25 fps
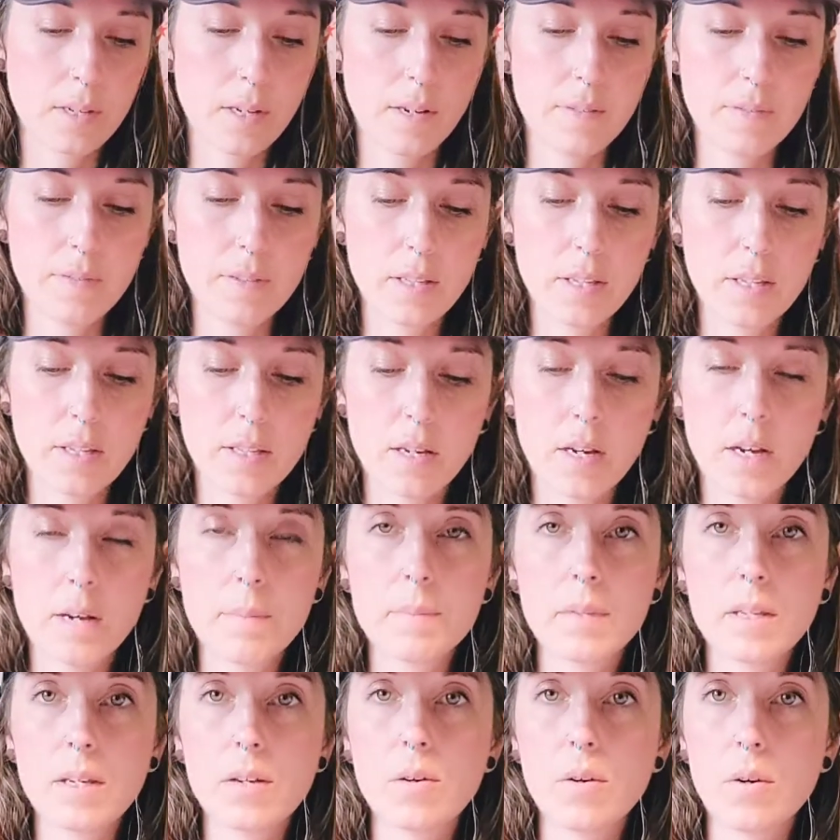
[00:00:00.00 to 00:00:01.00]
I feel like I'm
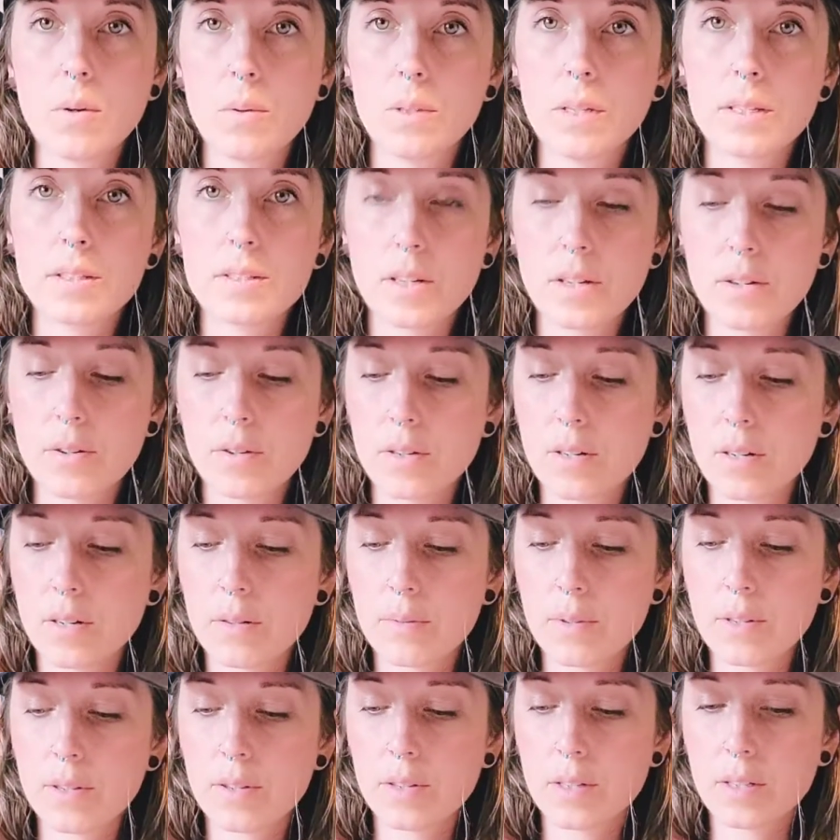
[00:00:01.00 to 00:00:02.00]
the only tarot card
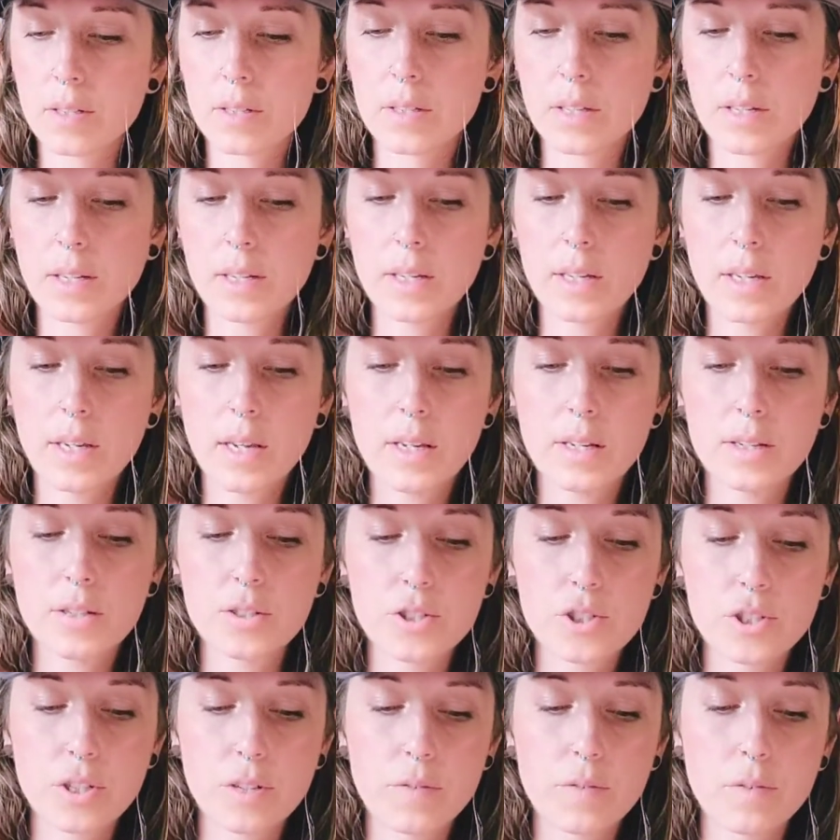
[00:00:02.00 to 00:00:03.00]
reader that, like, can't
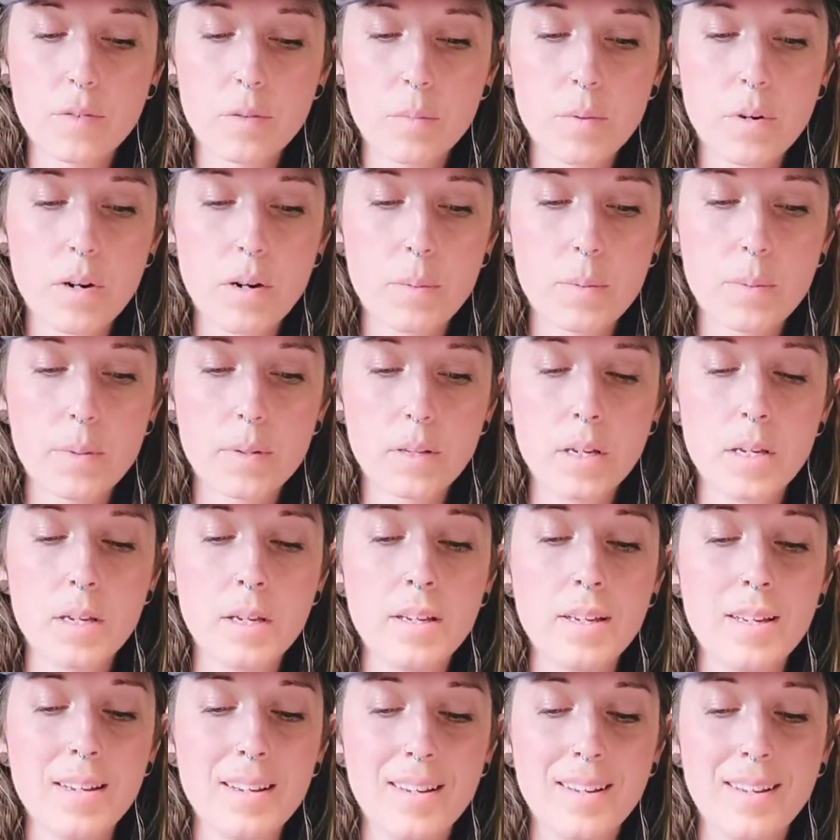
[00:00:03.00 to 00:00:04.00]
shuffle
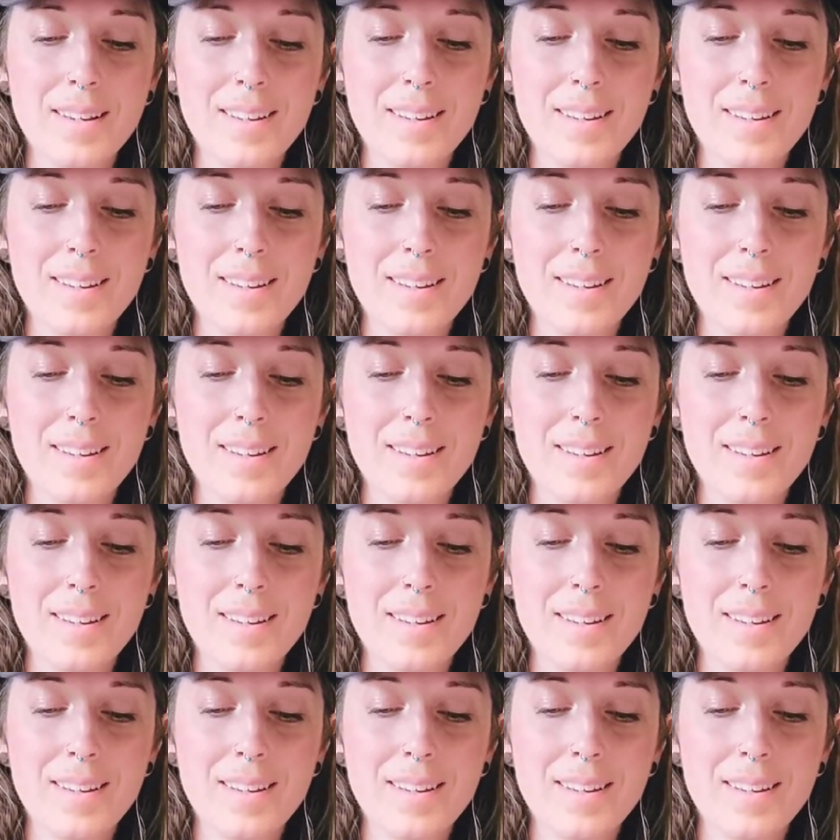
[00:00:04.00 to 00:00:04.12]
properly.